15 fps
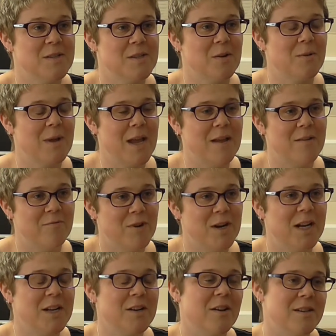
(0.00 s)
so it
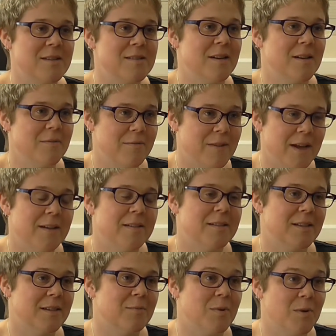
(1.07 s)
really nicely
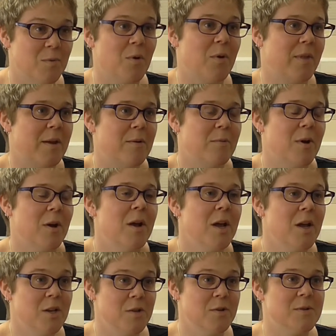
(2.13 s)
fitted with what they were
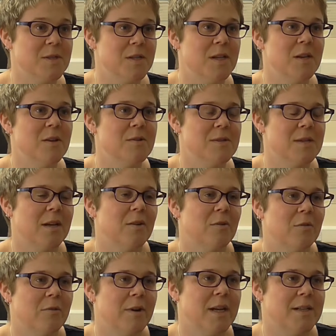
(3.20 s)
used to using
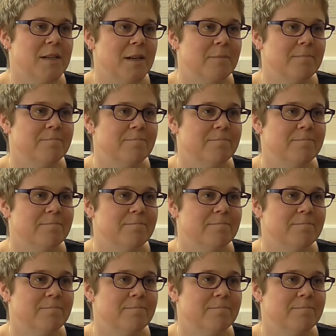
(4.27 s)
already.